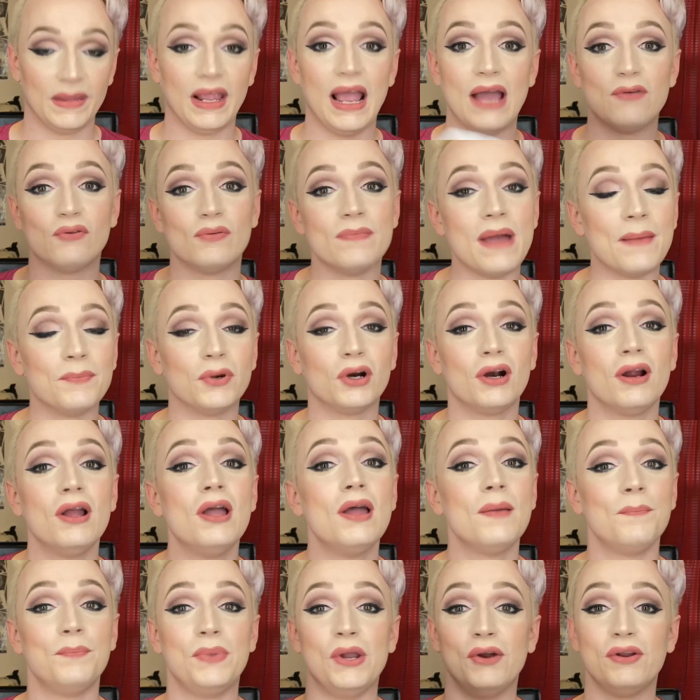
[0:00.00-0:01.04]
remember,
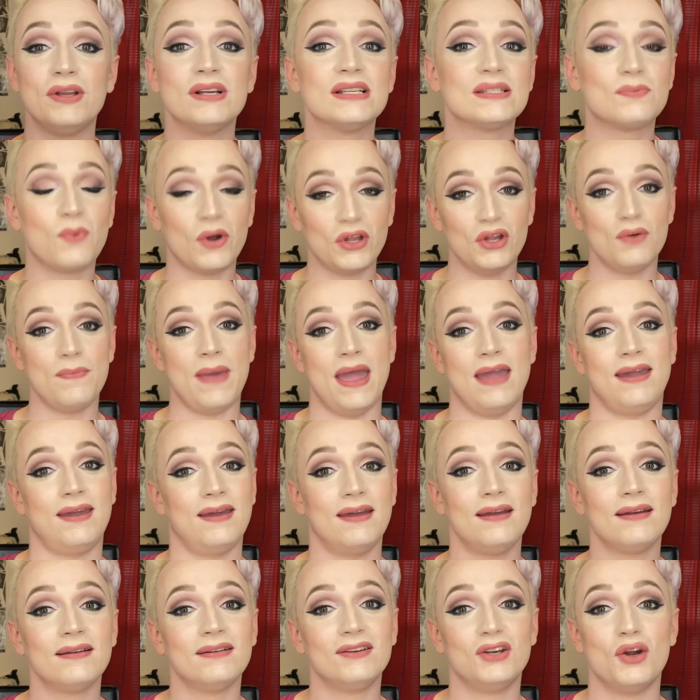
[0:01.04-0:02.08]
beauty is what you make it.
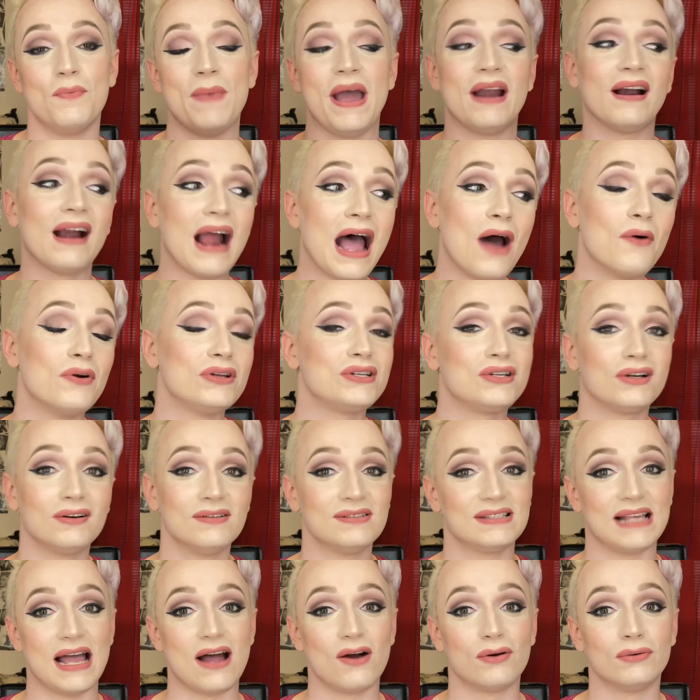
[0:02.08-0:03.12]
No matter how it turns
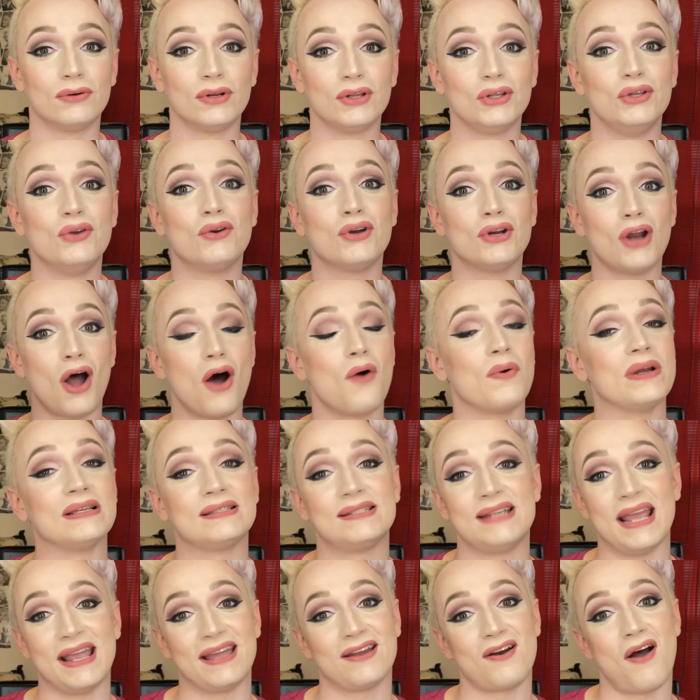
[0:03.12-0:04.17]
out, you can always take
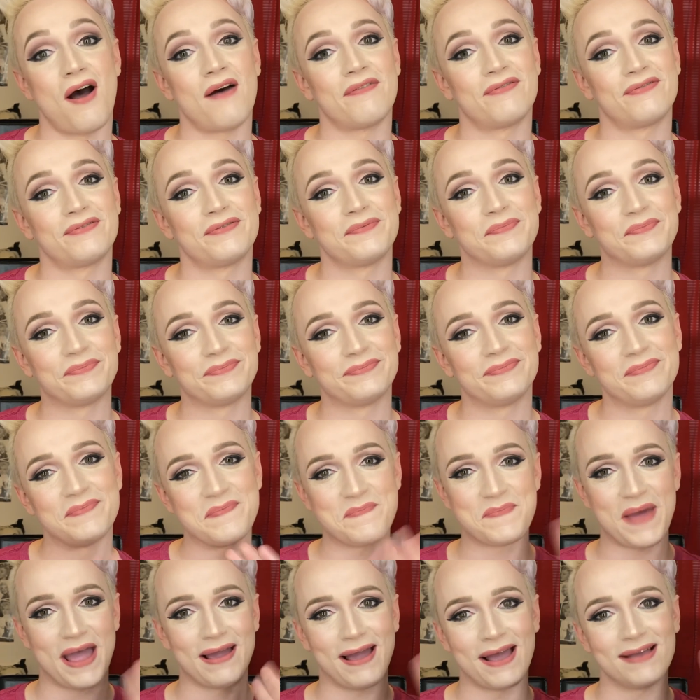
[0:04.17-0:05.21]
it off. Bye,
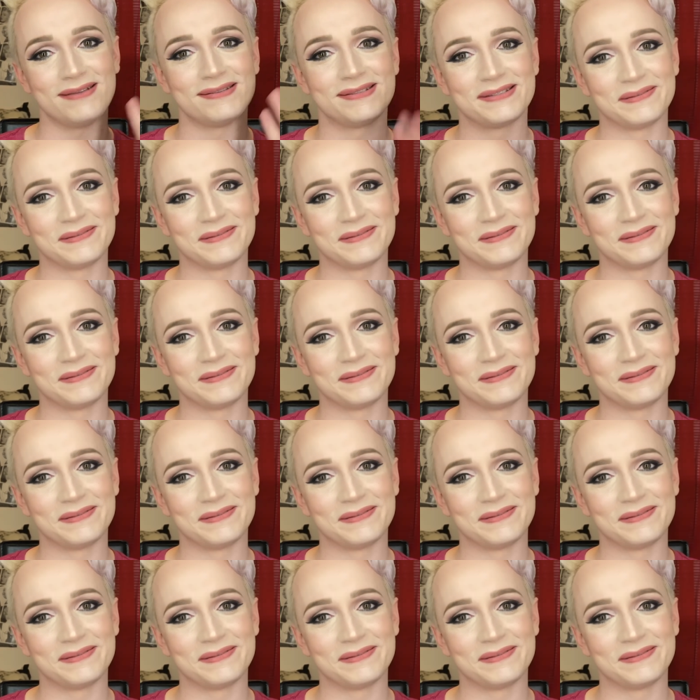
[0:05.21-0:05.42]
guys.